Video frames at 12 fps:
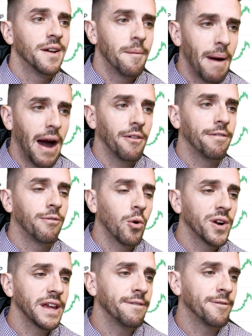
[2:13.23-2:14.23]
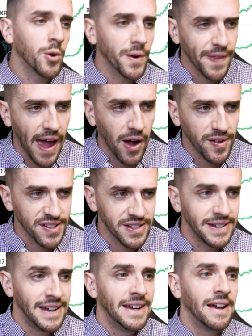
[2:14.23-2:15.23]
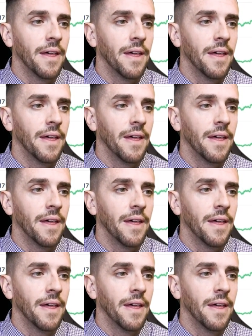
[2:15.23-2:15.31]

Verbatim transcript: about 44,000.